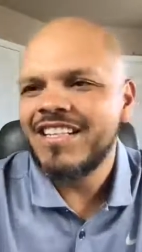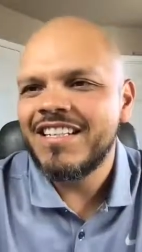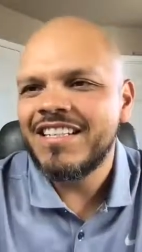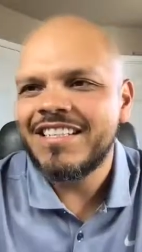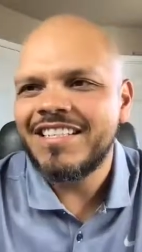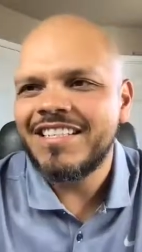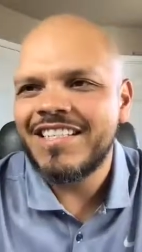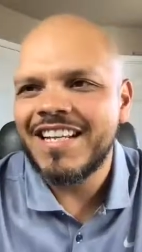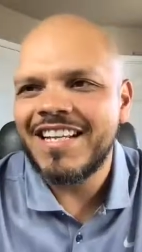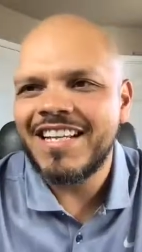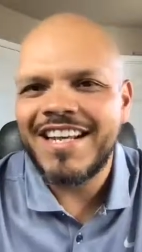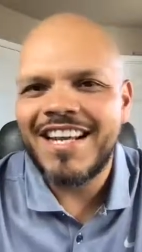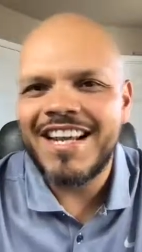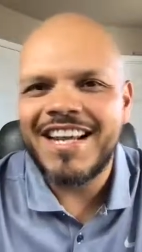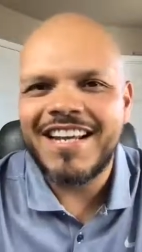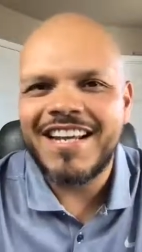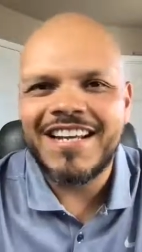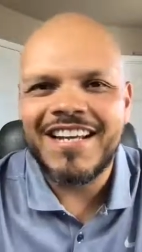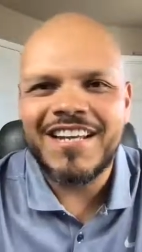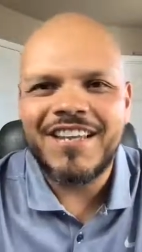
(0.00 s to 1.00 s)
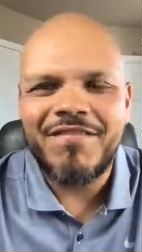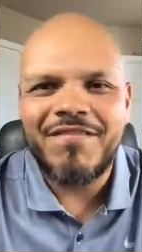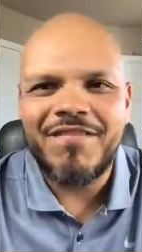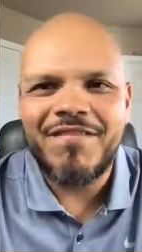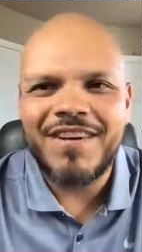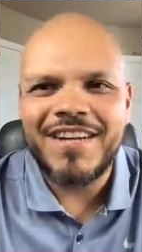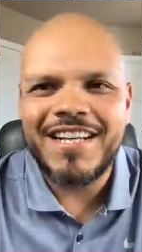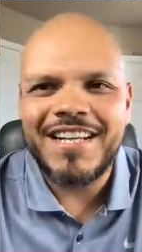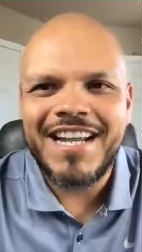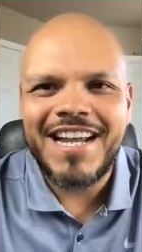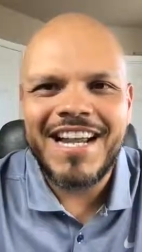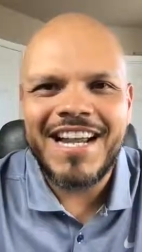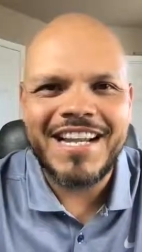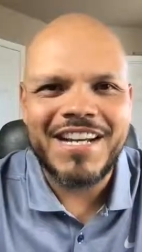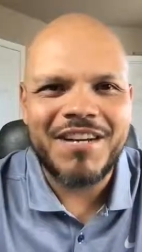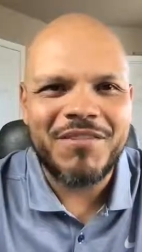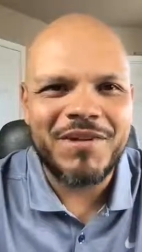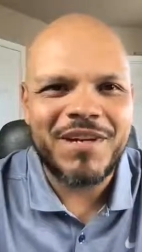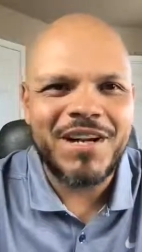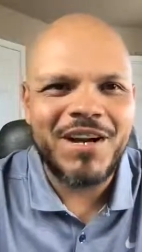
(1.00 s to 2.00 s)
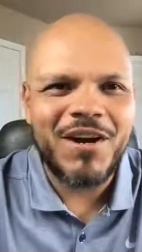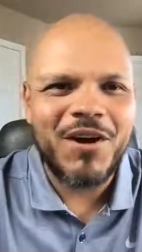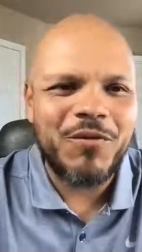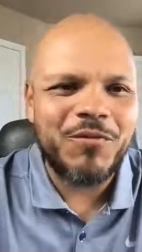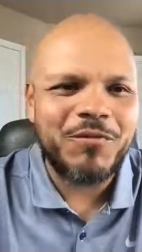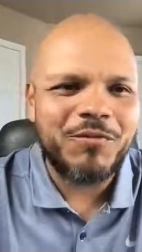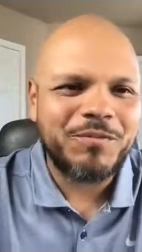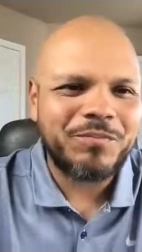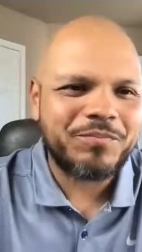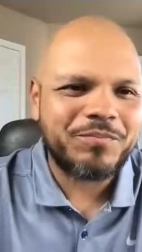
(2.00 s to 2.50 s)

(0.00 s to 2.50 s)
Sunday, another fun day. Here we go.